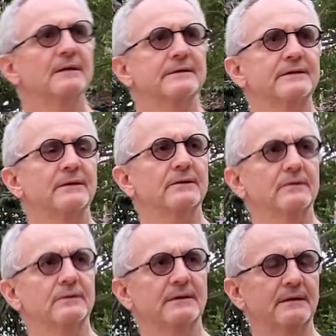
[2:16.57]

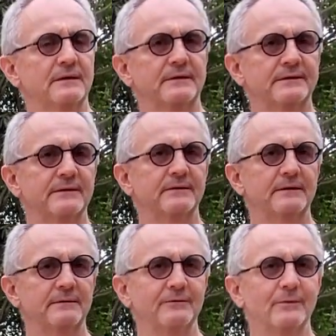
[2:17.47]
So they're
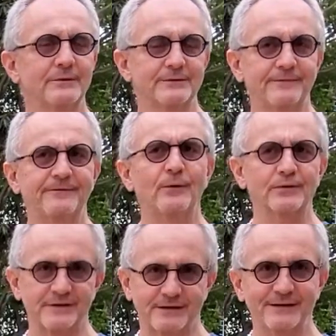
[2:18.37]
almost
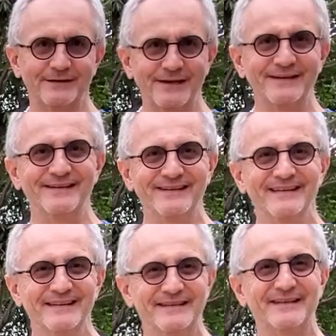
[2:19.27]
forced
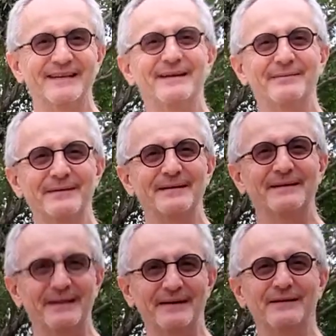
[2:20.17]
to keep
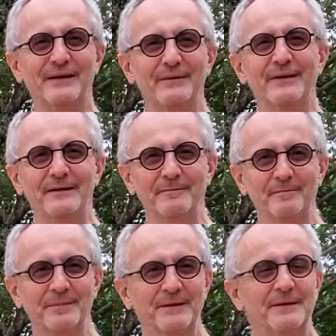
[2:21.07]
that going.
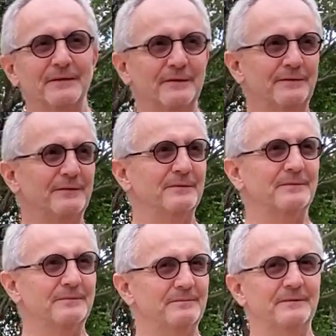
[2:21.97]

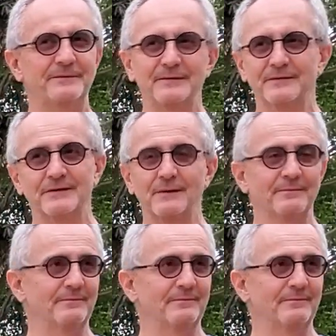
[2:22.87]
If you stop,